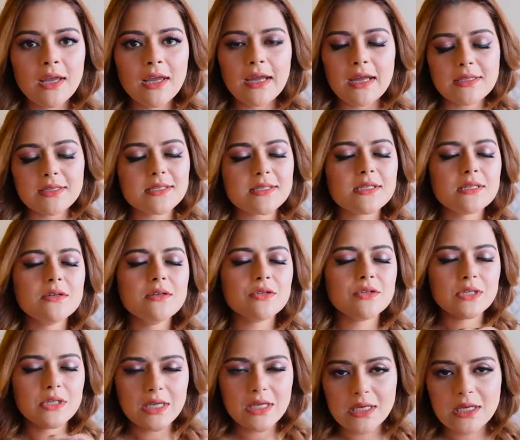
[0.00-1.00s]
It's a
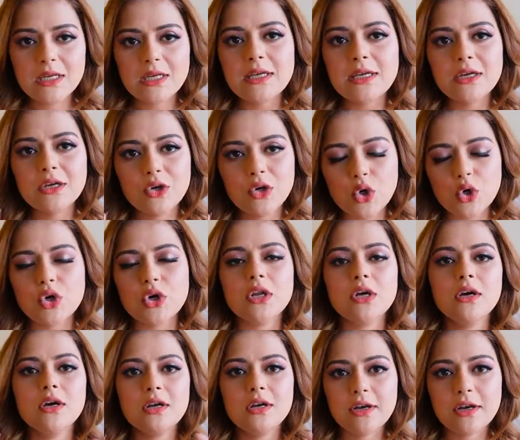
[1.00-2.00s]
really good
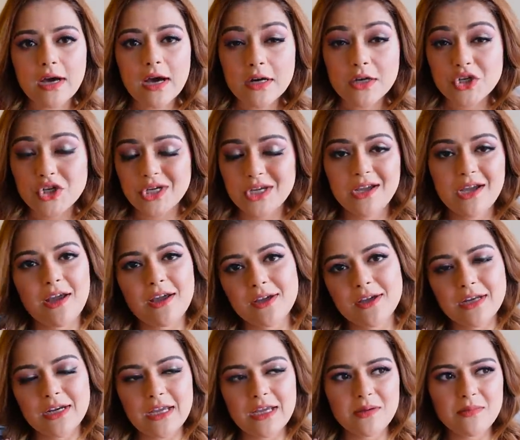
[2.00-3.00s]
nourishing eye
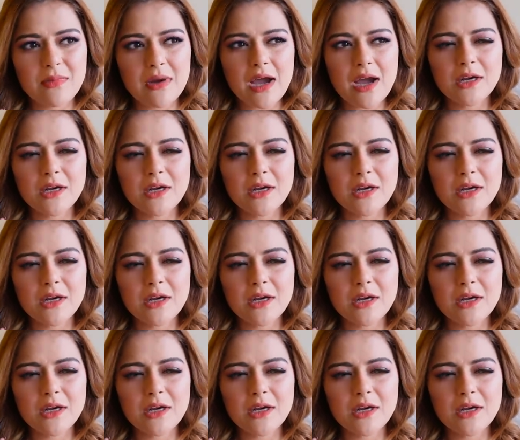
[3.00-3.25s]
cream,